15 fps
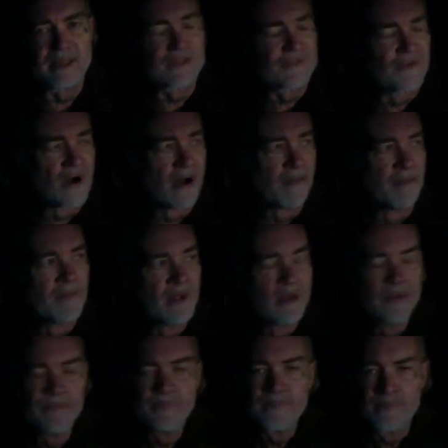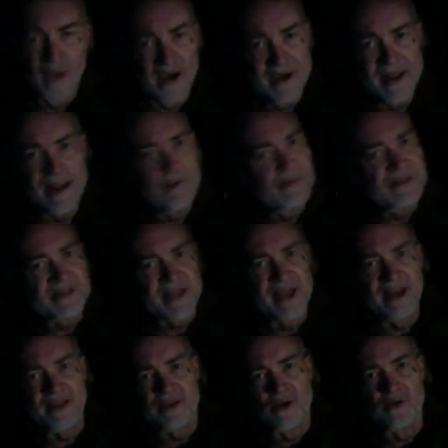from. My name is
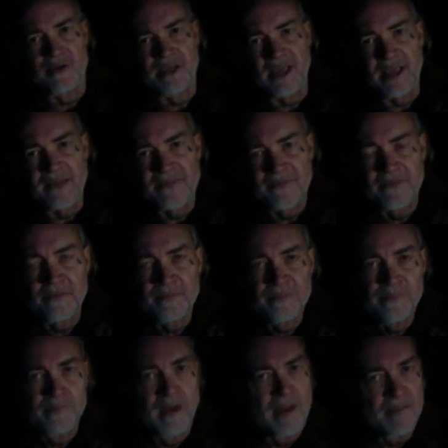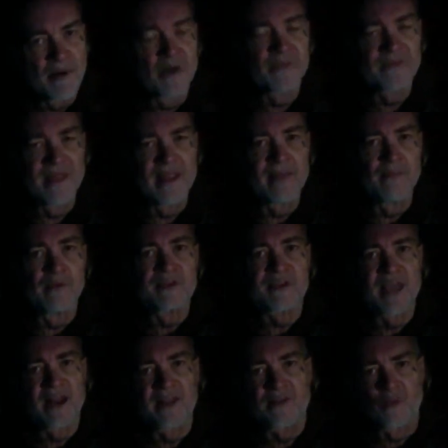Kenneth O'Keefe. My birth name was
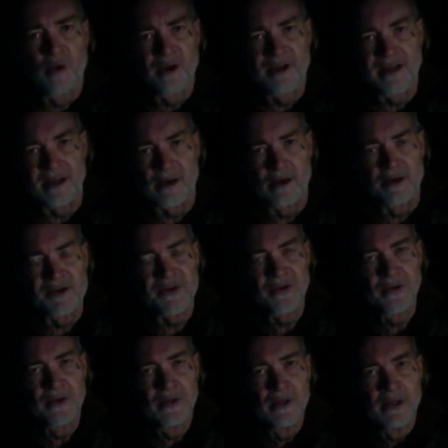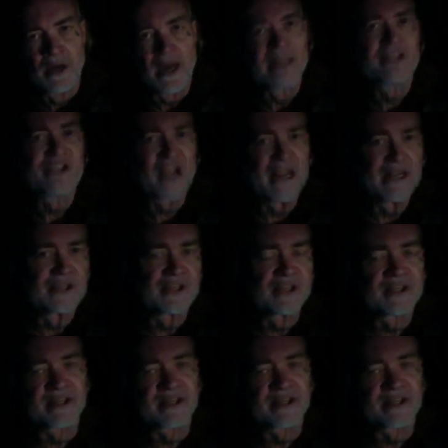Kenneth Roy Nichols. I changed it to